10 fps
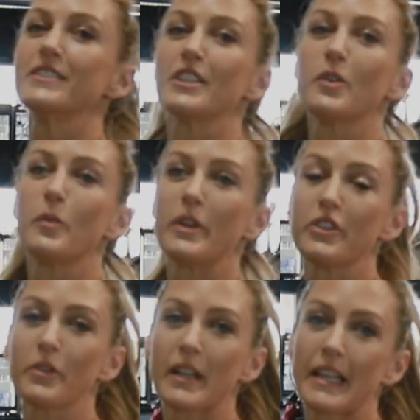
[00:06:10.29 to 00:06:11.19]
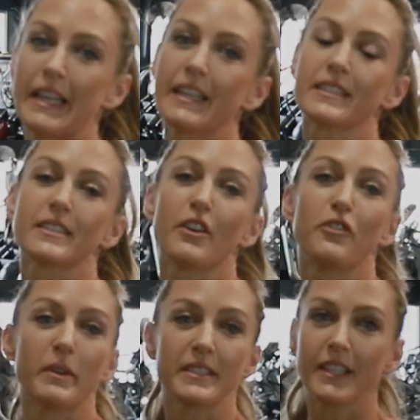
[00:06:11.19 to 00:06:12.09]
So when you're doing legs, so for
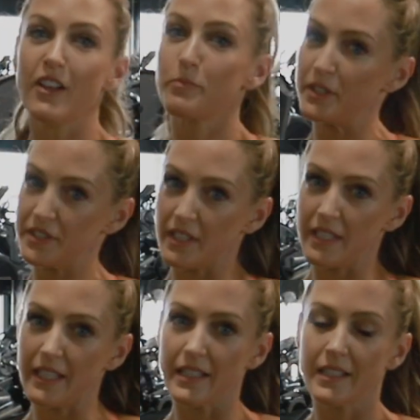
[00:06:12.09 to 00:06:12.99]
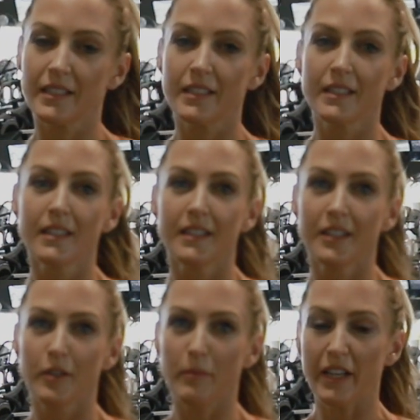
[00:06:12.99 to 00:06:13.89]
myself personally,
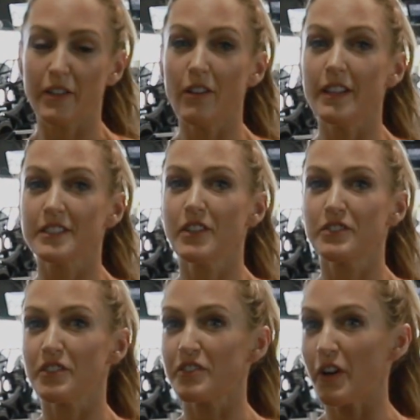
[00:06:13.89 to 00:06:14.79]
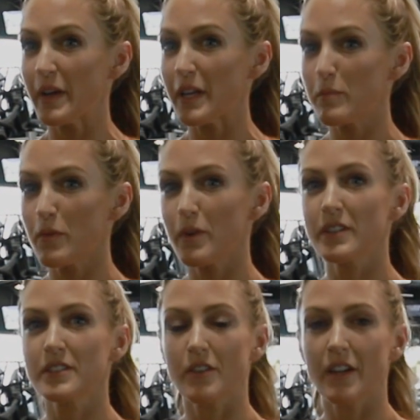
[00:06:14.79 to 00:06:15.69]
my goal is not to grow anymore,
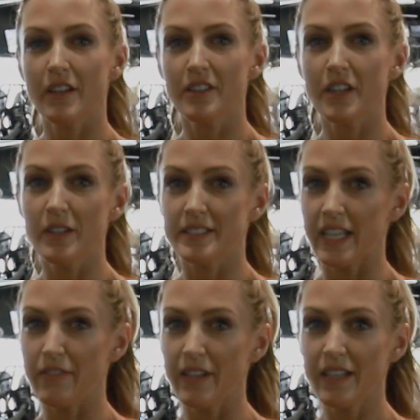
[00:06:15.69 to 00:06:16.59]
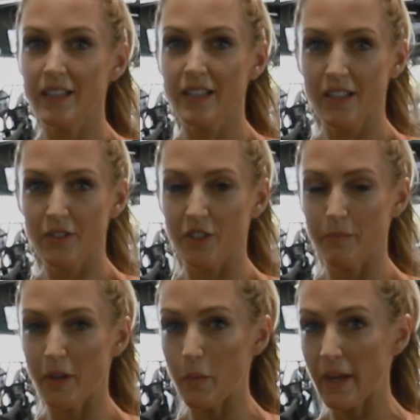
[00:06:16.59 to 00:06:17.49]
so I don't go as heavy with
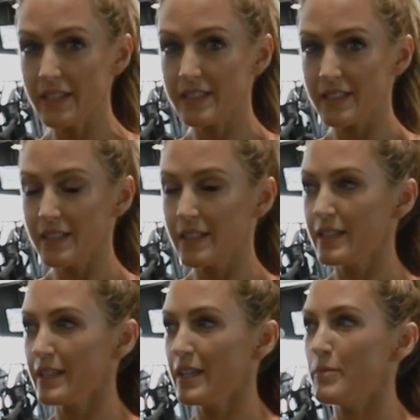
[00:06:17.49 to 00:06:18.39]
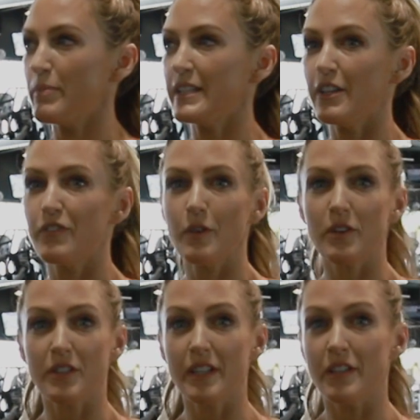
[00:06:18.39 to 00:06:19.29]
my weight. But if you are
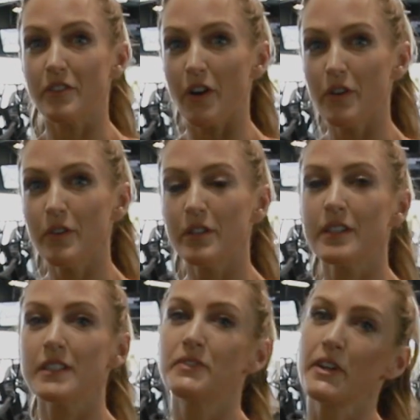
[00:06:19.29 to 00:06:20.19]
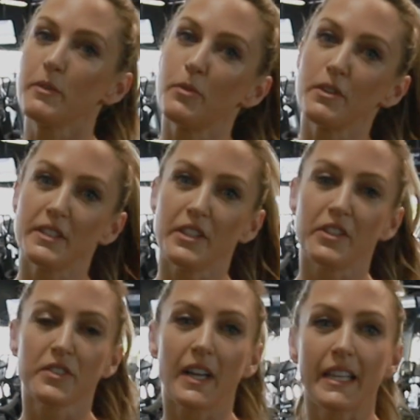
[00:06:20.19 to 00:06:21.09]
trying to grow, it's very important that you
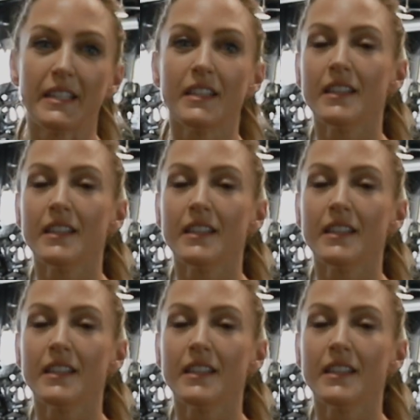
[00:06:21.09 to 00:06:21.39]
try and